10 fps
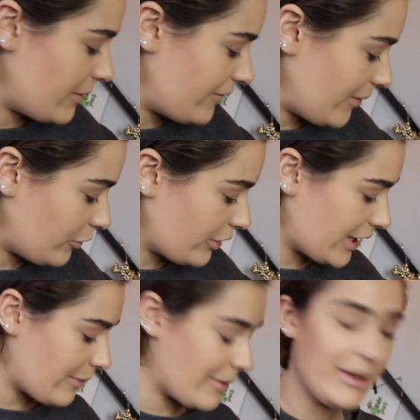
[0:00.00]
if I'm
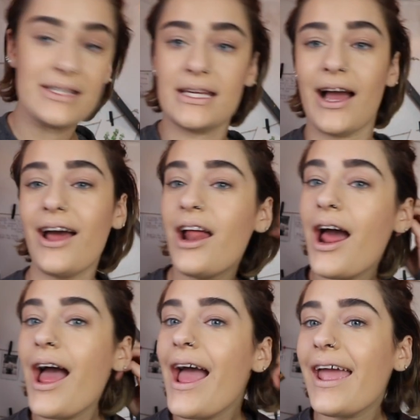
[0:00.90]
growing out my pixie cut,
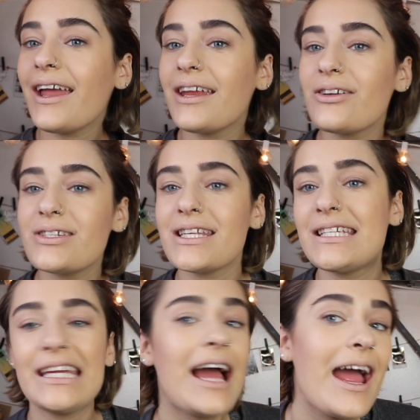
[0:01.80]
and here's the
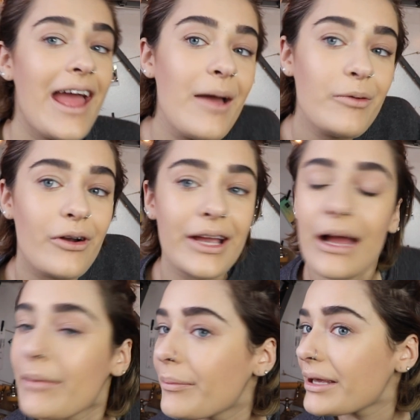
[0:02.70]
tea. I am growing
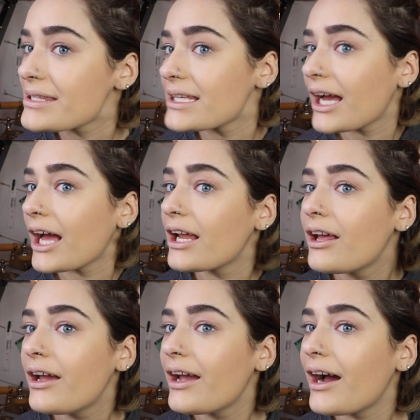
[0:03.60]
out my pixie cut.
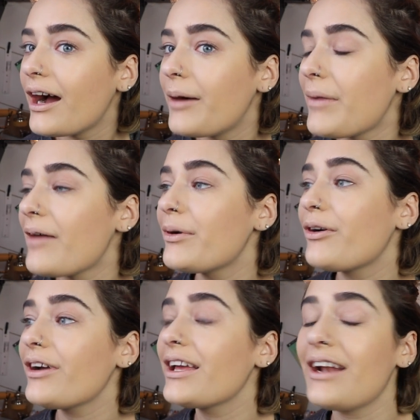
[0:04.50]
I've been
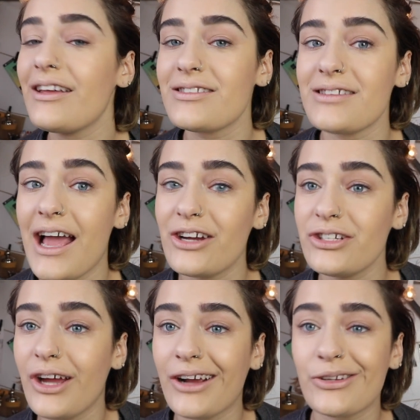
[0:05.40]
growing it out since
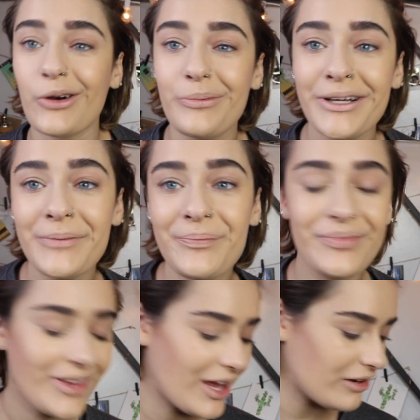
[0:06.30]
actually October, and
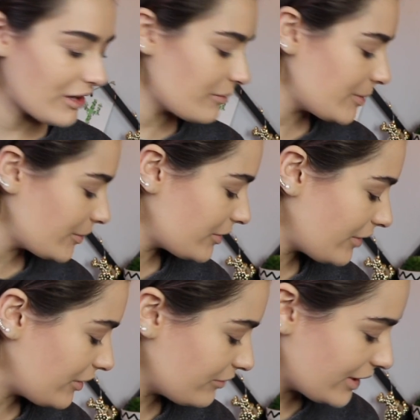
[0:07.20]
a lot of people
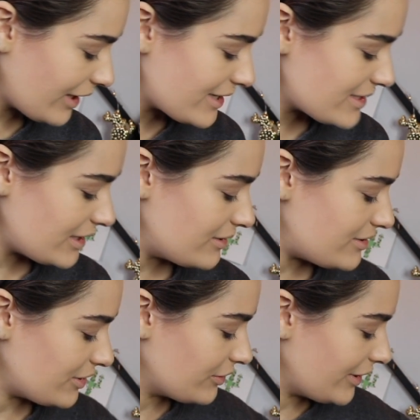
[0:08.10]
didn't like realize it
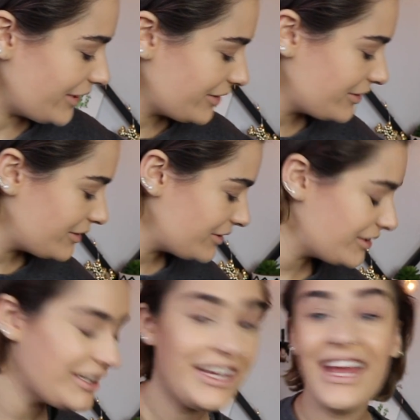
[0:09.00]
until like
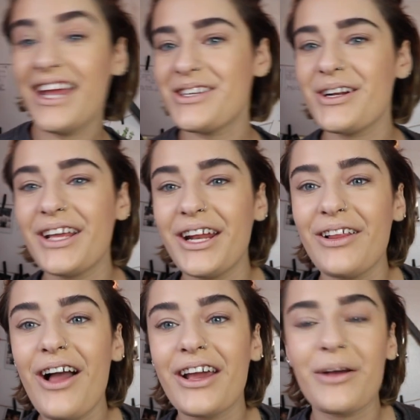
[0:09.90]
it started getting
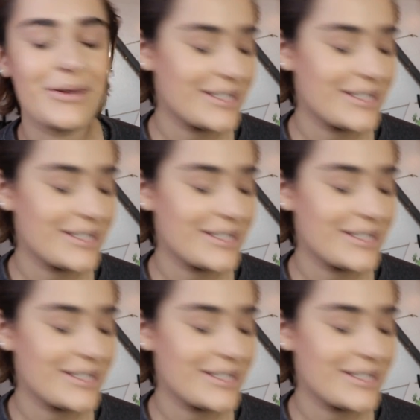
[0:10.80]
long and I